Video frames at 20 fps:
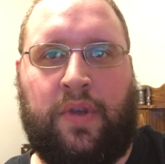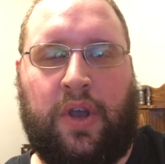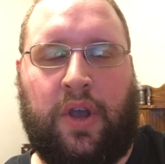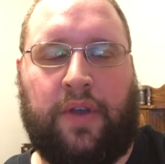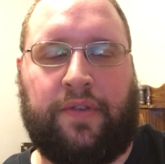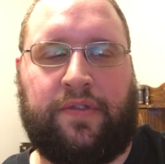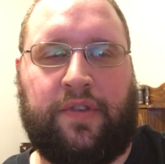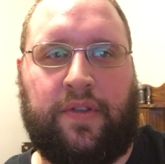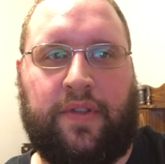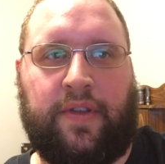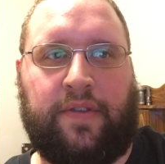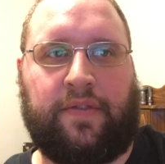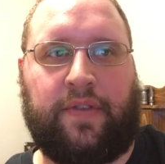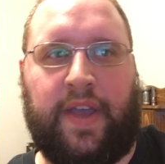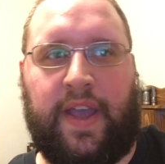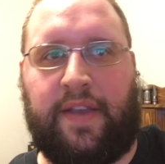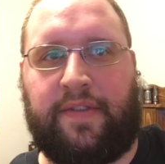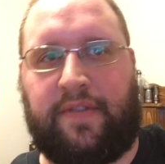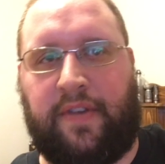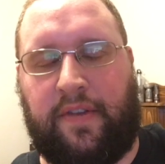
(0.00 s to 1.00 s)
also this
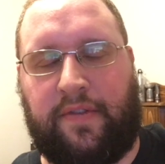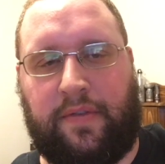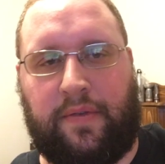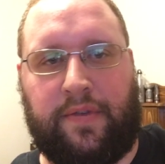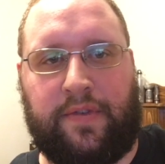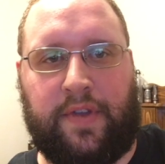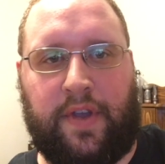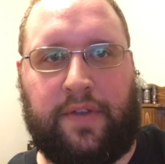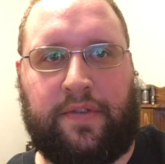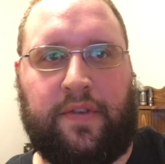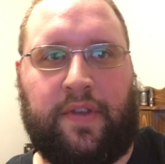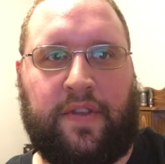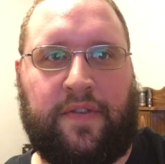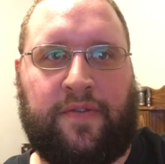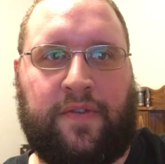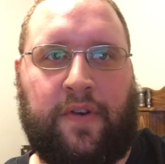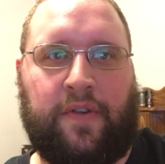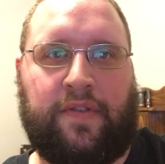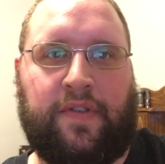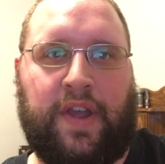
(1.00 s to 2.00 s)
last season was also the
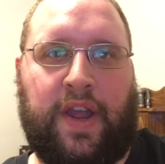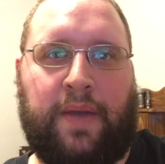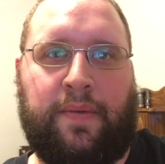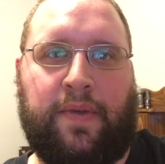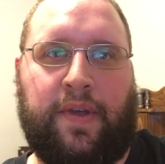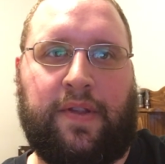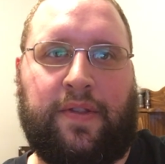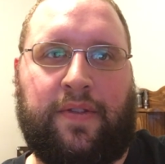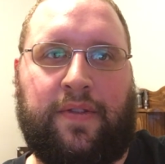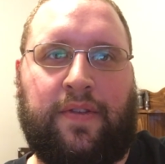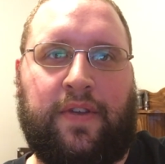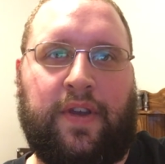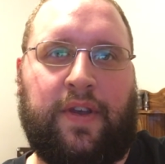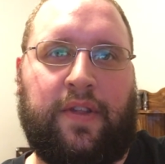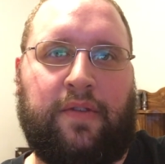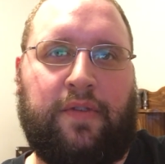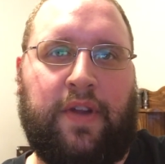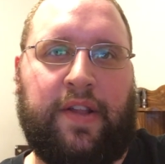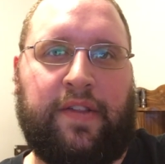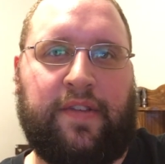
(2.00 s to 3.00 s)
first time that
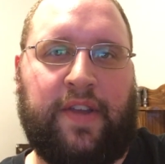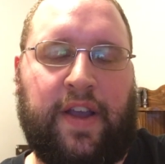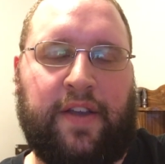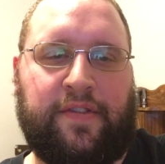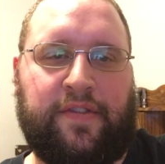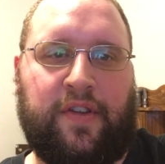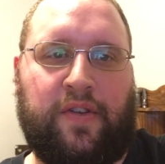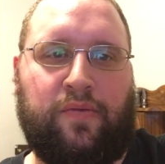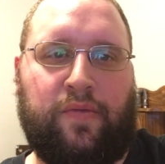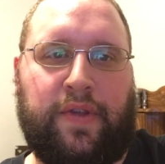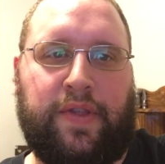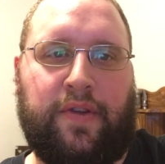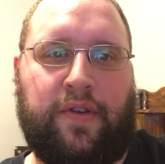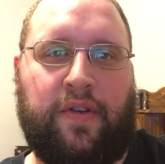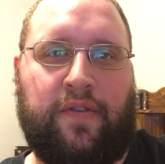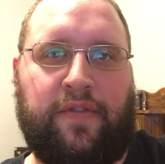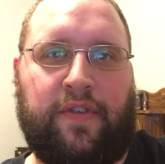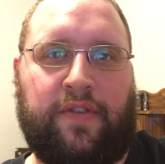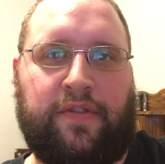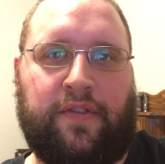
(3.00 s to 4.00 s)
the Red Sox didn't win their
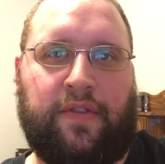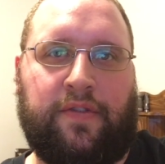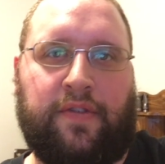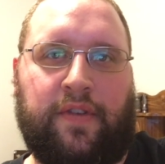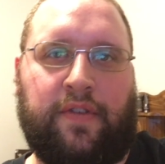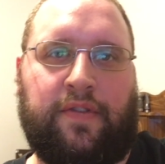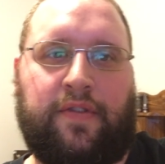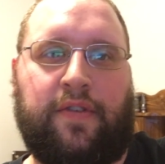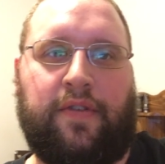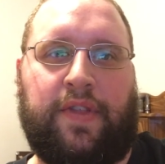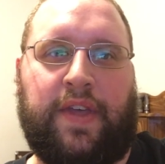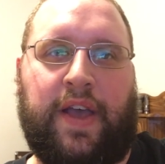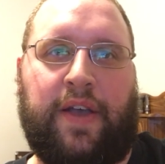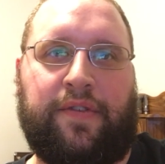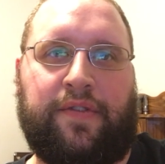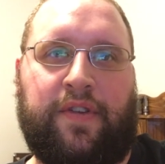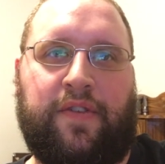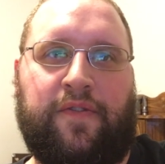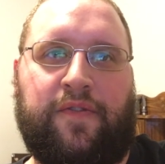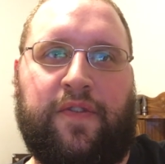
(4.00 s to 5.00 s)
division since
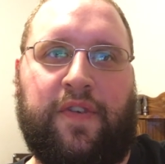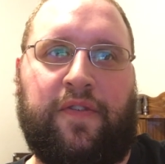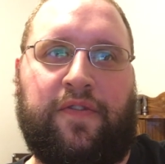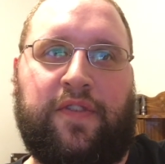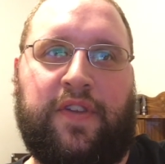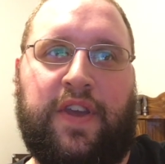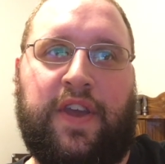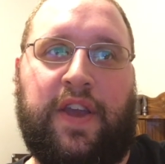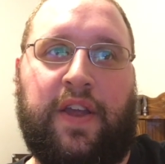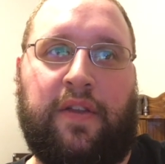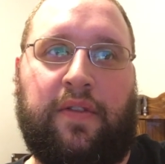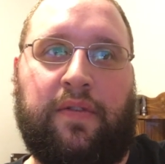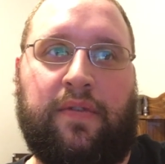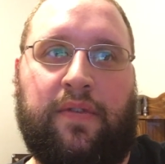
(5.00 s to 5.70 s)
2015.